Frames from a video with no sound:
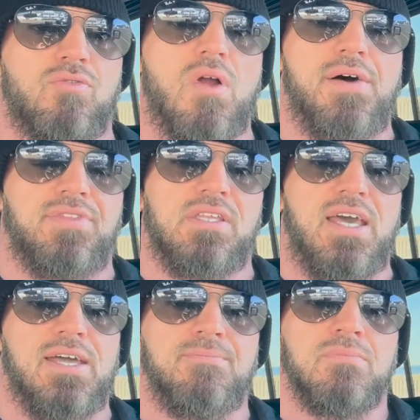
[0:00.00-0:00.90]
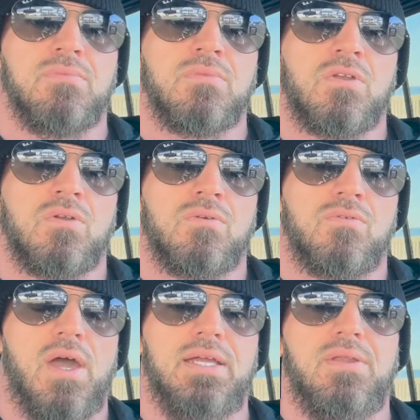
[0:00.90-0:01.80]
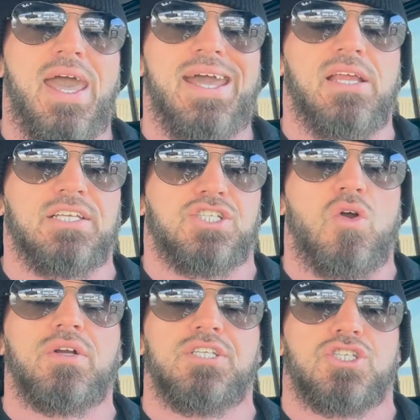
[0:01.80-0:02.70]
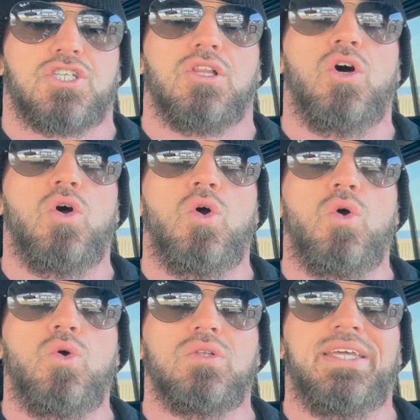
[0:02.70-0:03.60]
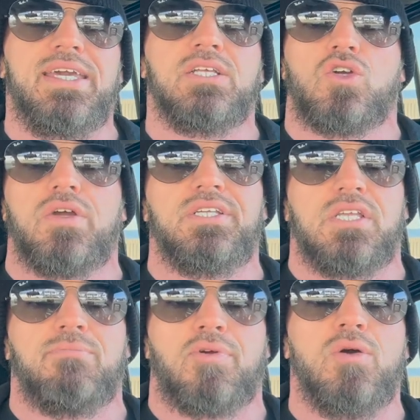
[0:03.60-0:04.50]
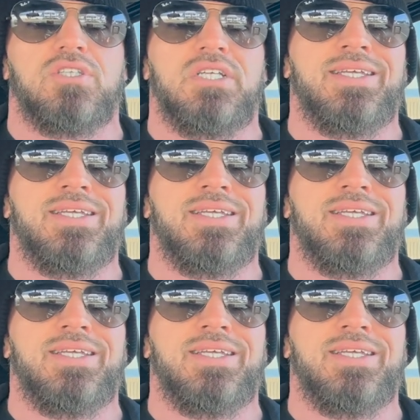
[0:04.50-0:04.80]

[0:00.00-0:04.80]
throughout the day, right? And I started slowly increasing protein